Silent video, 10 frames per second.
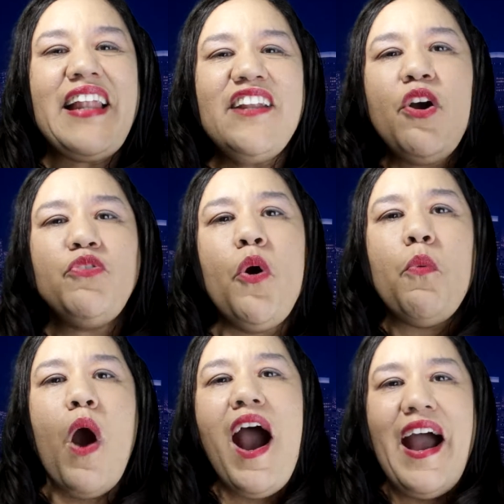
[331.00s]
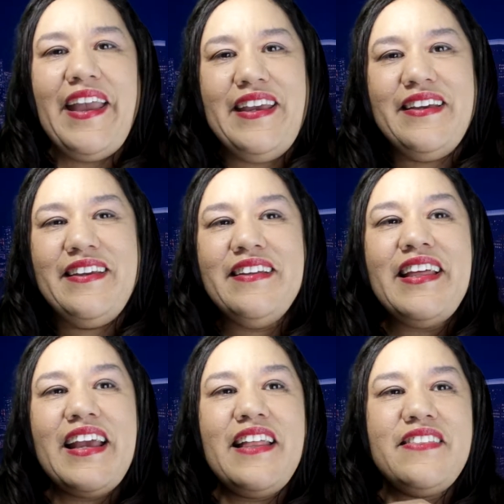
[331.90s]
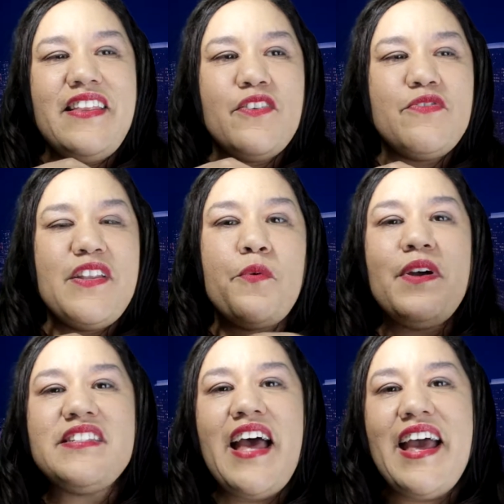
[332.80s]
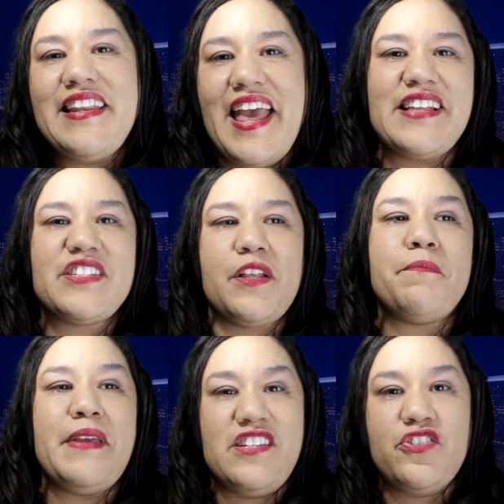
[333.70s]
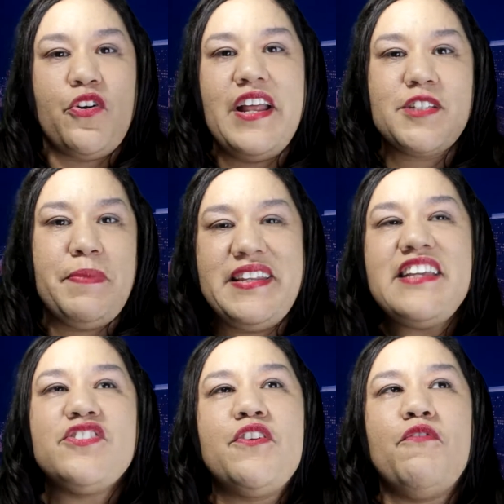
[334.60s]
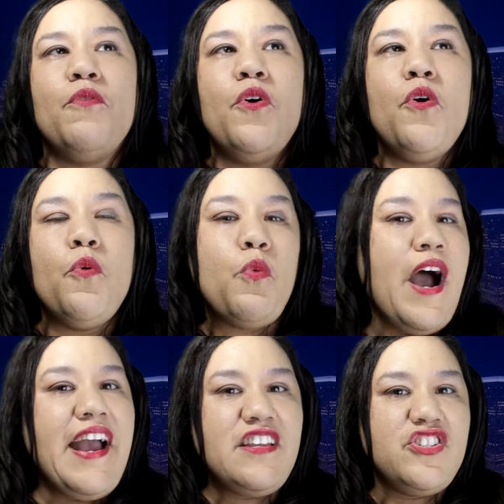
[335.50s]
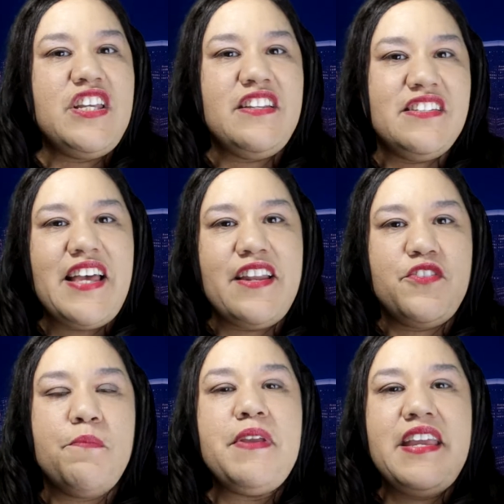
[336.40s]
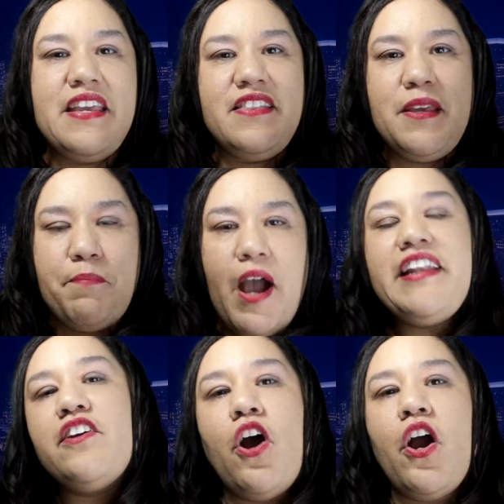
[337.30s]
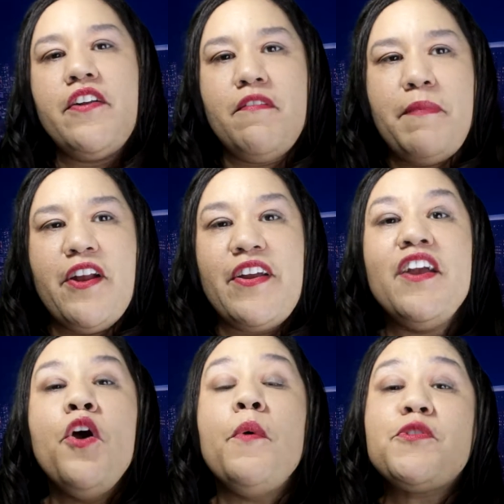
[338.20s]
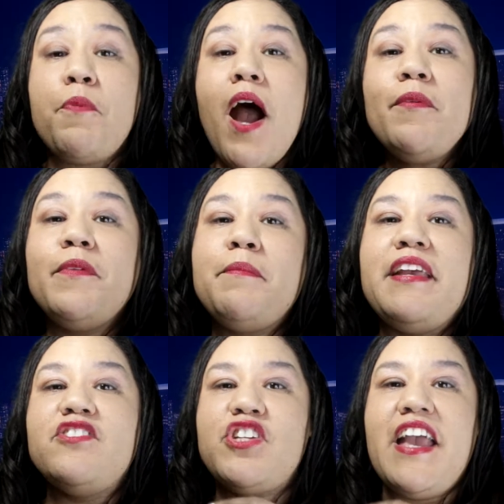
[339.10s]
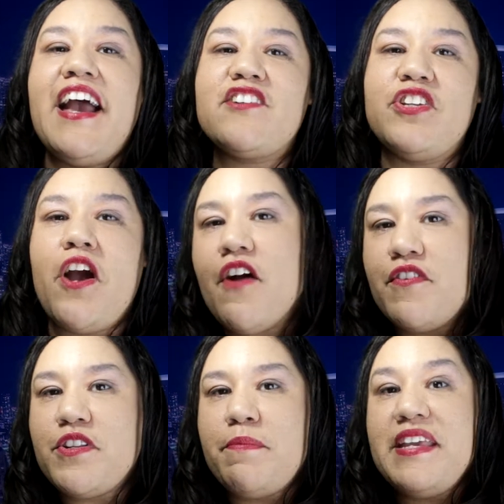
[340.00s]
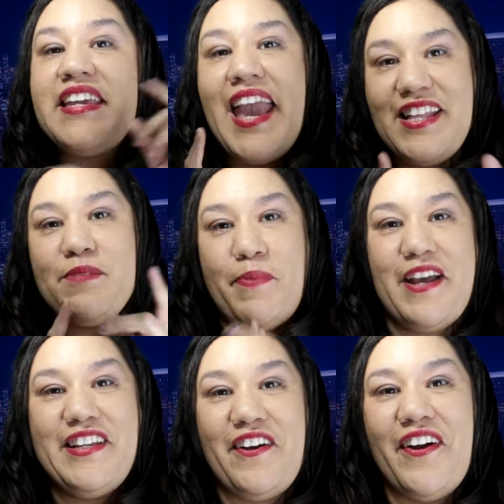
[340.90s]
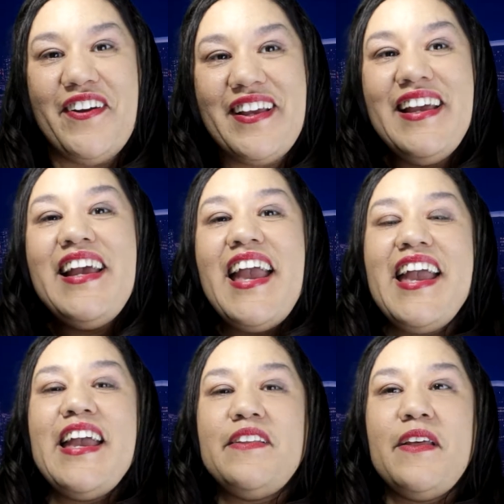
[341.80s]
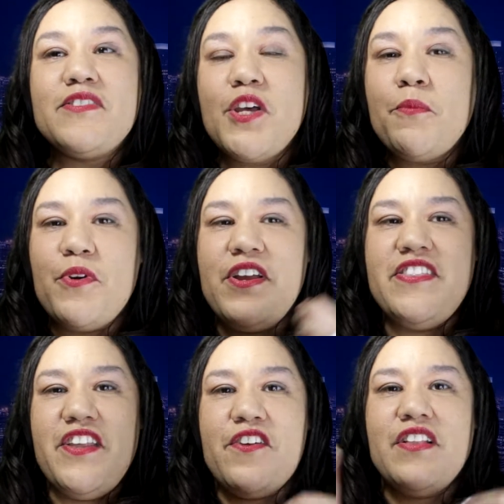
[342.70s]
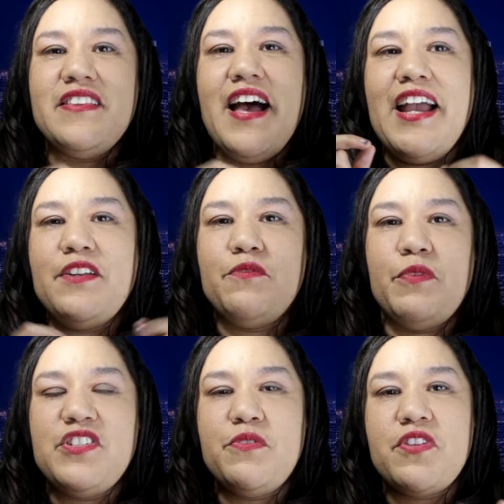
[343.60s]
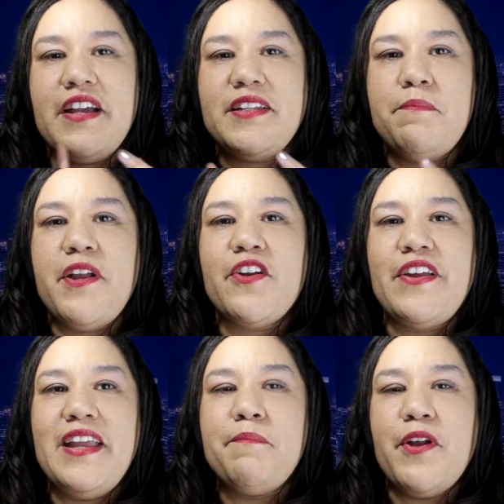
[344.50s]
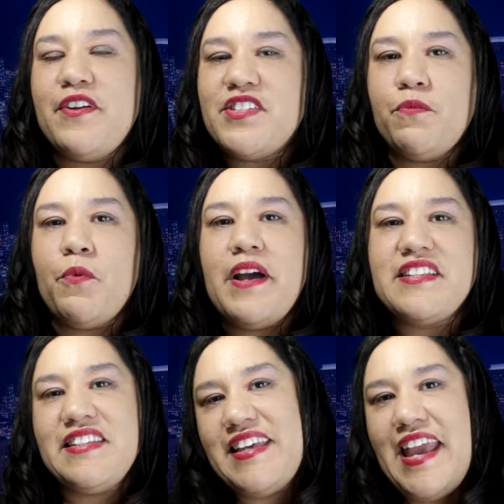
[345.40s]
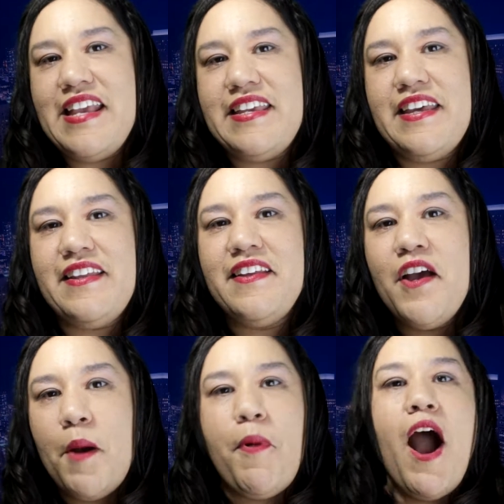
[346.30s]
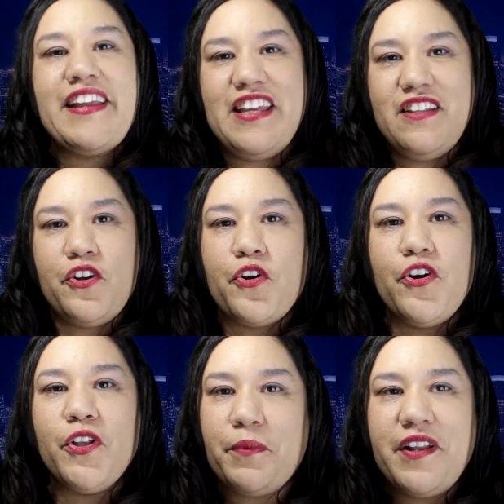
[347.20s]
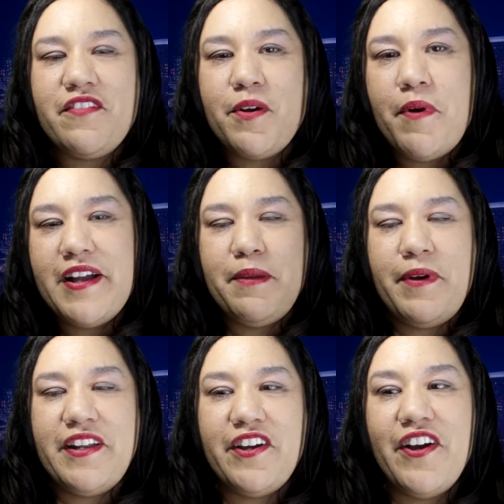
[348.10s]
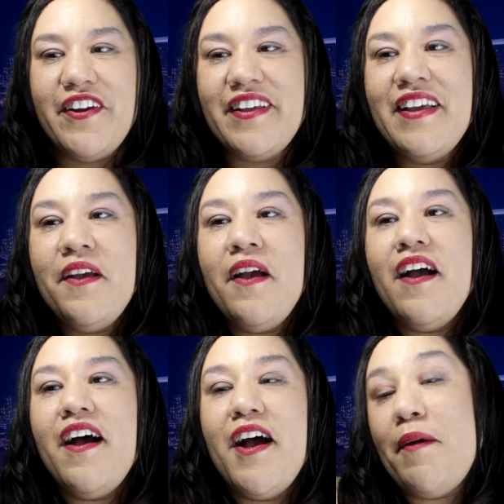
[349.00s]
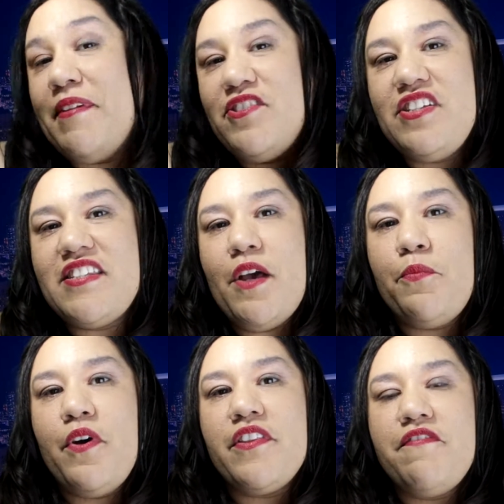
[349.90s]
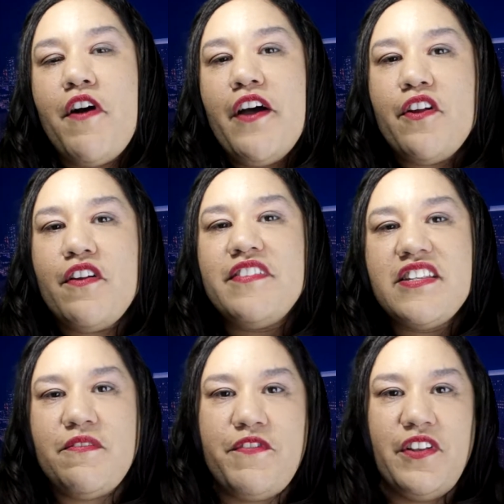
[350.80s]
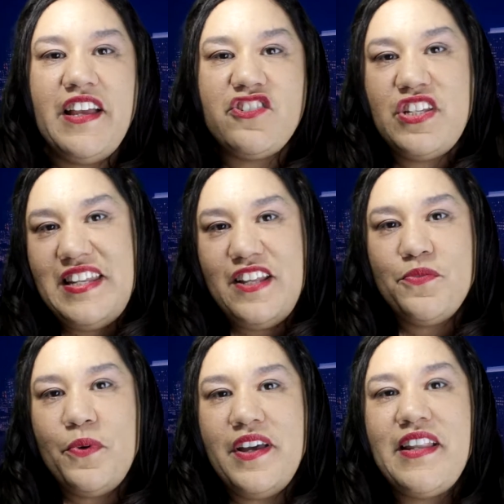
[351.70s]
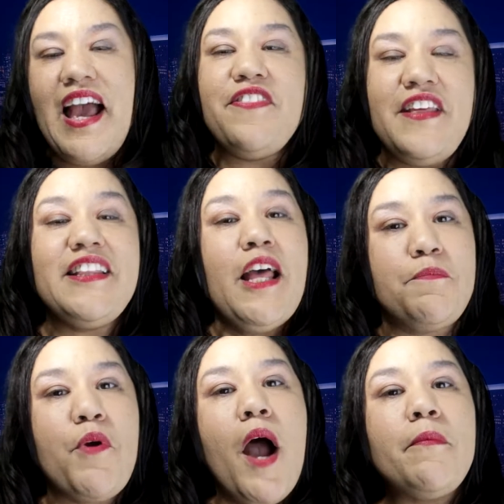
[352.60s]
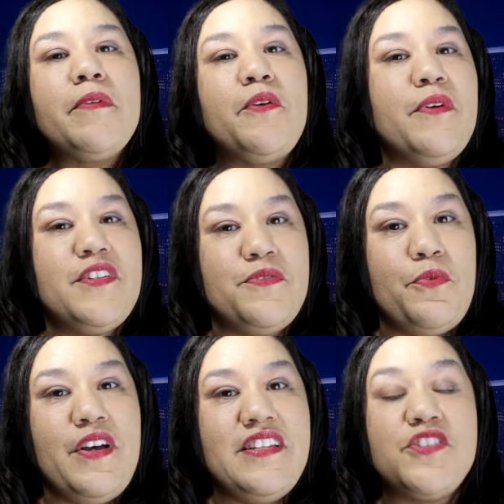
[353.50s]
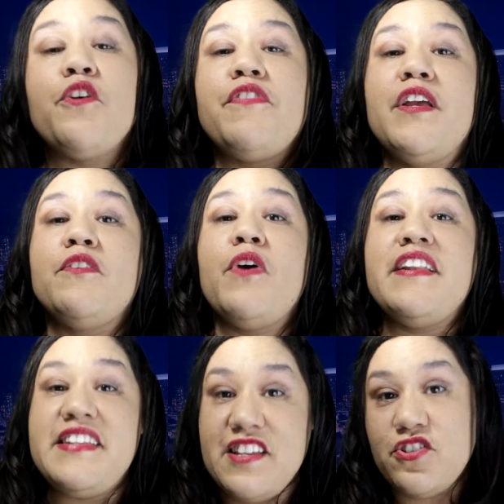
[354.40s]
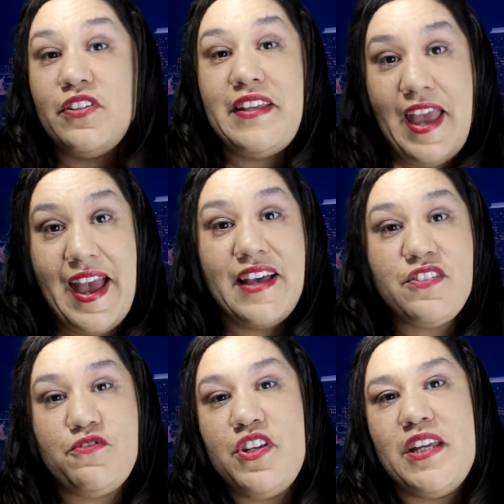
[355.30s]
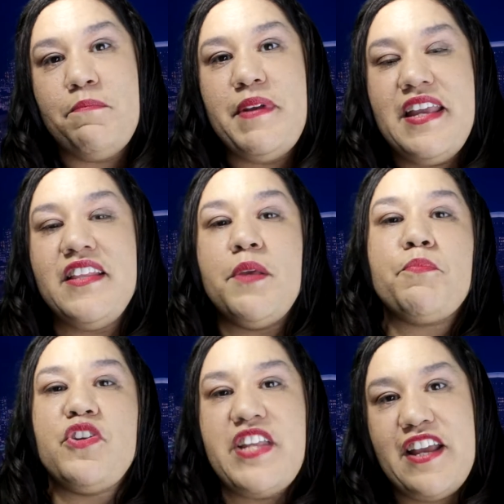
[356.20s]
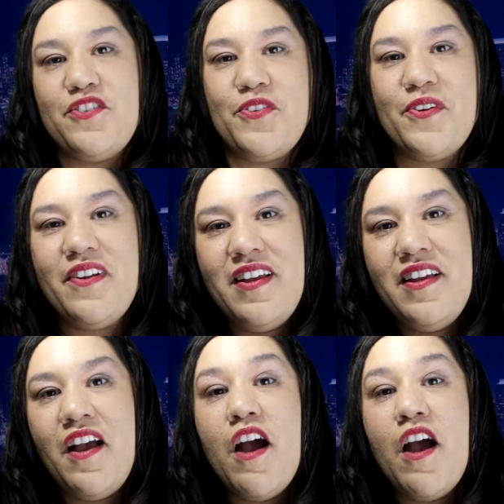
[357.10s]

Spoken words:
and I don't know why. Like there was not an explanation of why she decided to be the bodyguard of Mary, which probably means she actually offered to be Kate's bodyguard. And somewhere in there, the line when she was talking to Mary and Mary said, well, why doesn't Kate get a pocket girl or whatever, a pocket bodyguard? And she said, well, the father doesn't feel like she needs one. I think that probably was what Sophie initially asked, if she could be the protector